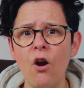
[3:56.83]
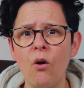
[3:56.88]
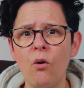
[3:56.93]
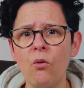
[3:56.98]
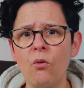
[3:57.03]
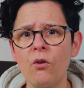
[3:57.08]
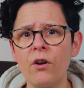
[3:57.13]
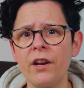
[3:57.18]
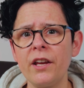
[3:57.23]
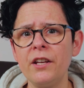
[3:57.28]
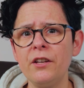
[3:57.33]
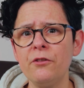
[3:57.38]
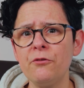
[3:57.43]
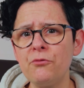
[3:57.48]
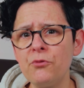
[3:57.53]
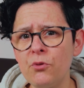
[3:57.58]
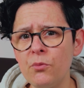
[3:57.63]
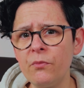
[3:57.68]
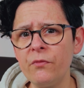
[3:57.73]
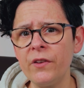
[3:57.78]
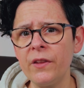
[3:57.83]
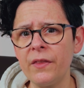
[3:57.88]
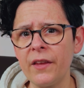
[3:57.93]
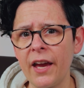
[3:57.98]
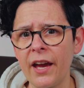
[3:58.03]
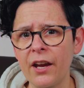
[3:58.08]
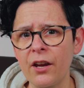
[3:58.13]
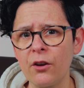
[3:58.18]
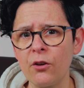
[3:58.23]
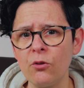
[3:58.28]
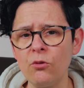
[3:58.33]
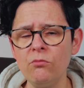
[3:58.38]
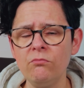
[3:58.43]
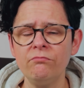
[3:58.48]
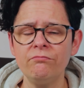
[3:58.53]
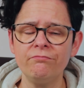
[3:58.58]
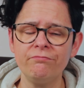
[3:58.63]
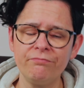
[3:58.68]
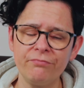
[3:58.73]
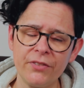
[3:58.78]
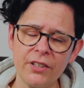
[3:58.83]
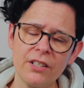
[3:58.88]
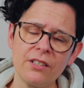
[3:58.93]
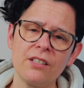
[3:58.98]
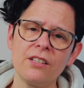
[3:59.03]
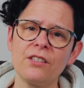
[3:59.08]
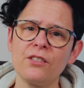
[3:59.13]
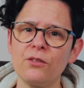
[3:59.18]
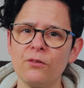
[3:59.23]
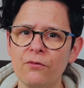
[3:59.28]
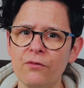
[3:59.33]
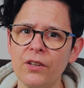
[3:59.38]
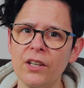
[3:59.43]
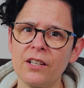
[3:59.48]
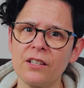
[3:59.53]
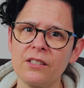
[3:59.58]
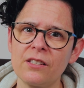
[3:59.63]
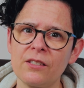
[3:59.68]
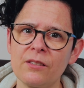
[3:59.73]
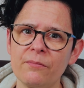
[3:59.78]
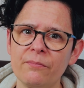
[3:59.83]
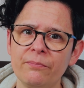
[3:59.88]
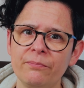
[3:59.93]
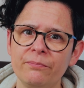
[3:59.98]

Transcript: or in a room with echo, this is the fix.